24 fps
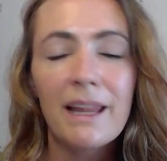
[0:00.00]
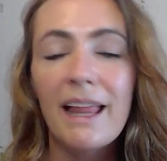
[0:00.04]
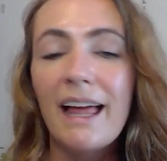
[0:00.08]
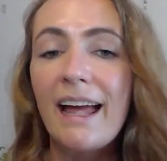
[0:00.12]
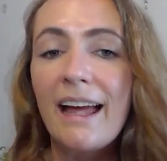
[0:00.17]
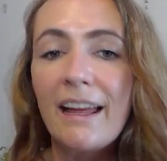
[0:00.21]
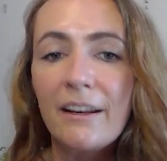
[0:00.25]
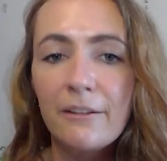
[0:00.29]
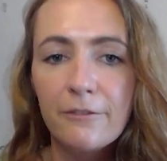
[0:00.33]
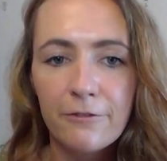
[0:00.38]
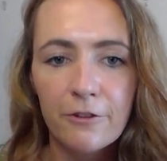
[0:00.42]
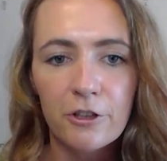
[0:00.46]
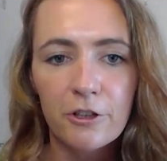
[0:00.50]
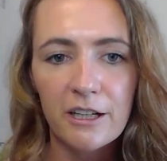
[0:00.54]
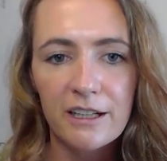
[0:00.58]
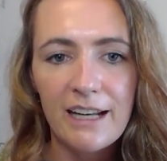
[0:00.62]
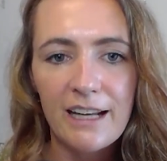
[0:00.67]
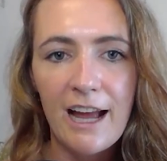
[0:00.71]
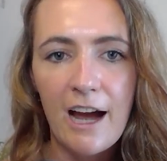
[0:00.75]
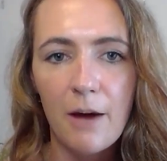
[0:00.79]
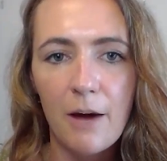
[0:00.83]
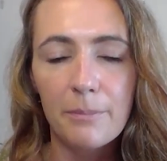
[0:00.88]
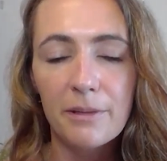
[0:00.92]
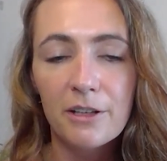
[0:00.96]
plan for it
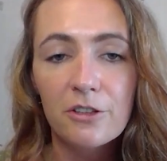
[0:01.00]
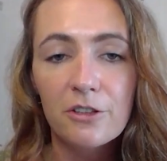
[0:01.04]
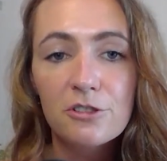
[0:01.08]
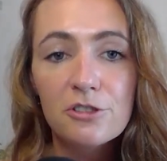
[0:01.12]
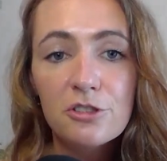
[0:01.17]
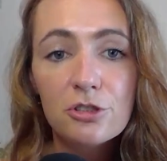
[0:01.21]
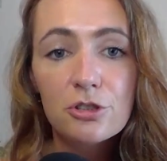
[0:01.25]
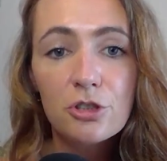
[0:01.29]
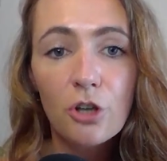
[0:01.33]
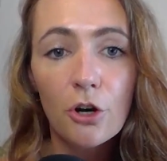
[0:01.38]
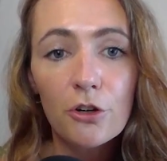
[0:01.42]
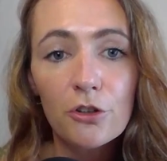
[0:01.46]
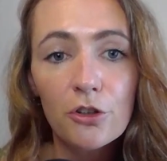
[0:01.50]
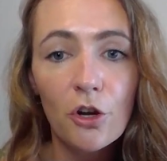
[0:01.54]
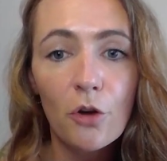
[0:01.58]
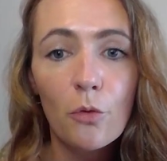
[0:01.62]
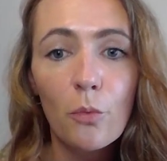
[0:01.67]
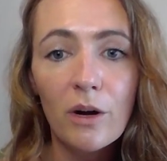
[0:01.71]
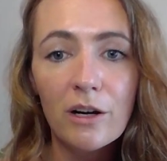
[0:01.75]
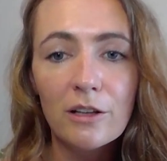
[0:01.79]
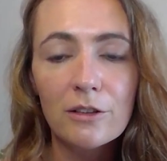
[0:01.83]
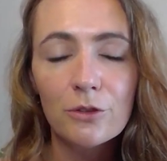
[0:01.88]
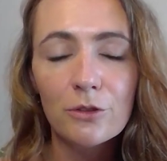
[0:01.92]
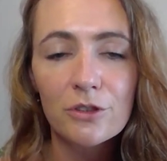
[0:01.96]
now because you don't
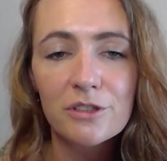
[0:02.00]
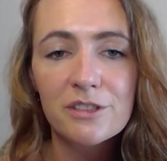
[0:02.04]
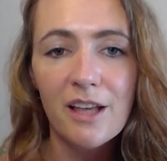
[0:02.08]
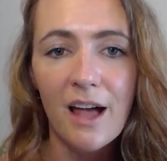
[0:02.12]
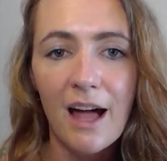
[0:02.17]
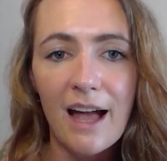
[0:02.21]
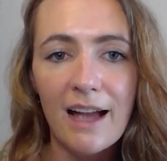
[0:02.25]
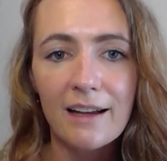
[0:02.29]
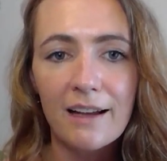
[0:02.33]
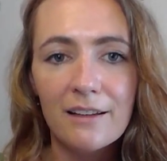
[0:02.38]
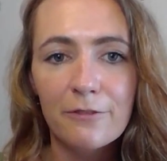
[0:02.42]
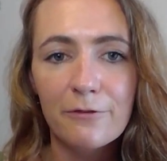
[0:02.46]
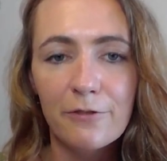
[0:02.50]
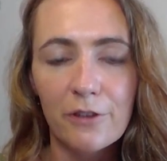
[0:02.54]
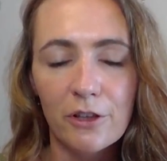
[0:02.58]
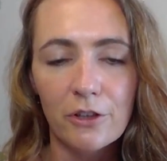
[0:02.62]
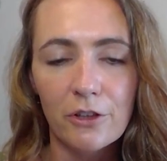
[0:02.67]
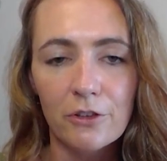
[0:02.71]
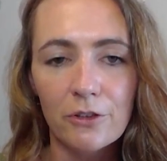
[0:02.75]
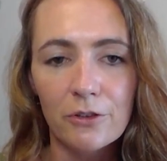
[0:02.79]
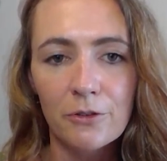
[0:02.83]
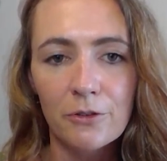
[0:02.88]
know what it looks like for you.